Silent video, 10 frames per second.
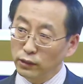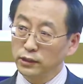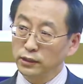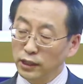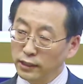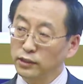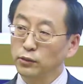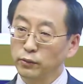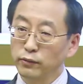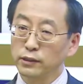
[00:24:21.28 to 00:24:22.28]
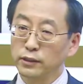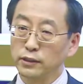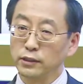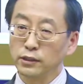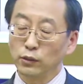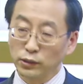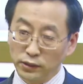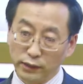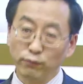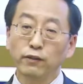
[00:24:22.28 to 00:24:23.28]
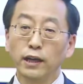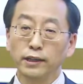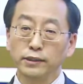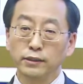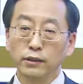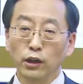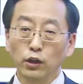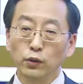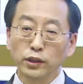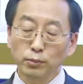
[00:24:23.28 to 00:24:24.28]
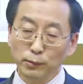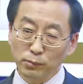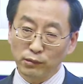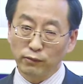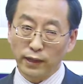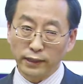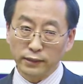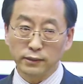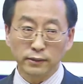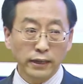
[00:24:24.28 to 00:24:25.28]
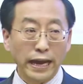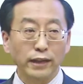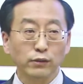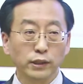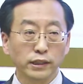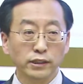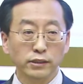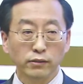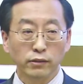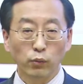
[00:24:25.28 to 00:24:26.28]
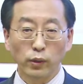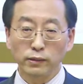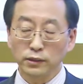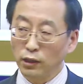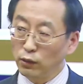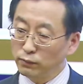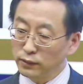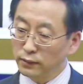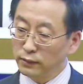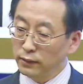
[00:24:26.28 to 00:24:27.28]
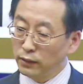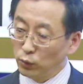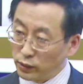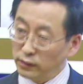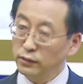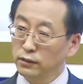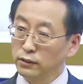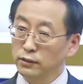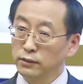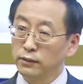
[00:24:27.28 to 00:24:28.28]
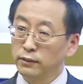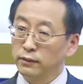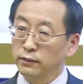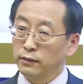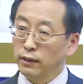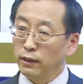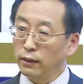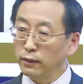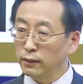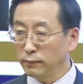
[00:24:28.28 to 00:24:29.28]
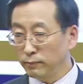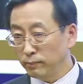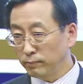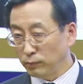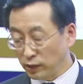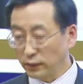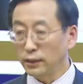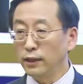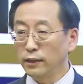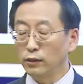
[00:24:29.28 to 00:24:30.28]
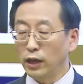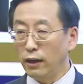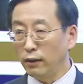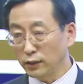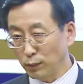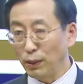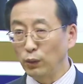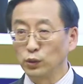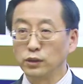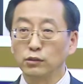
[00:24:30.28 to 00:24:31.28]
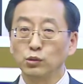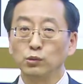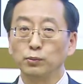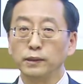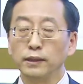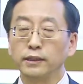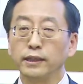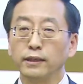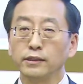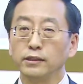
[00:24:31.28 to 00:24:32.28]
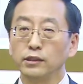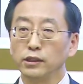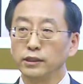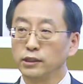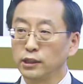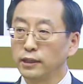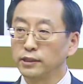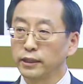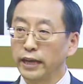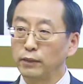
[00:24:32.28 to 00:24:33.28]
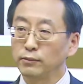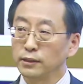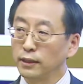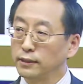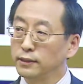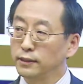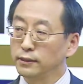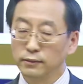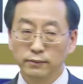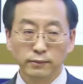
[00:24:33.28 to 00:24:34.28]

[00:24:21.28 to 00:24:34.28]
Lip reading: Chinese universities was defined only to provide education, whereas all the research are supposed to be conducted in Chinese academic sciences.